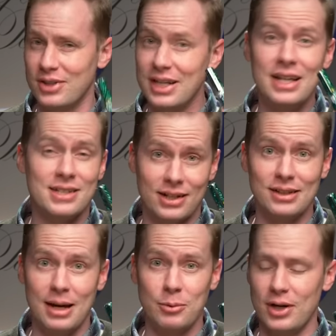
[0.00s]
It is a
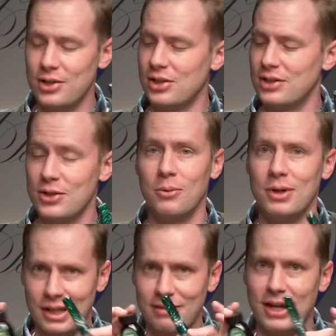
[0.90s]
collaboration, so
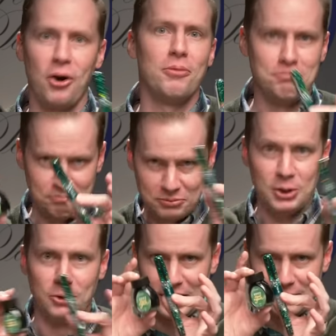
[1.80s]
they are
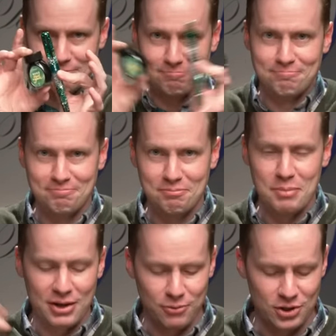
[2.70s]
literally
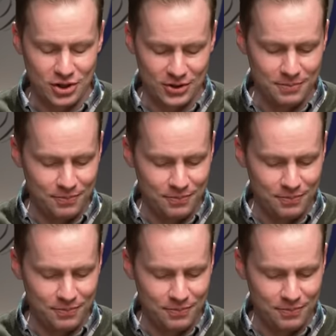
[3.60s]
made for each other.